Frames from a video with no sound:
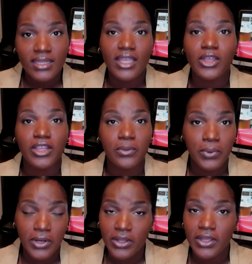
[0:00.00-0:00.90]
thing you need to
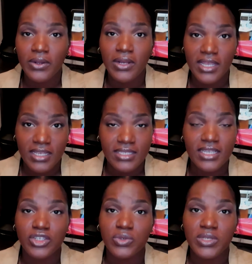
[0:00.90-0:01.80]
put on your list
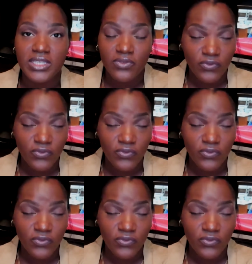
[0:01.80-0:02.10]
that you need to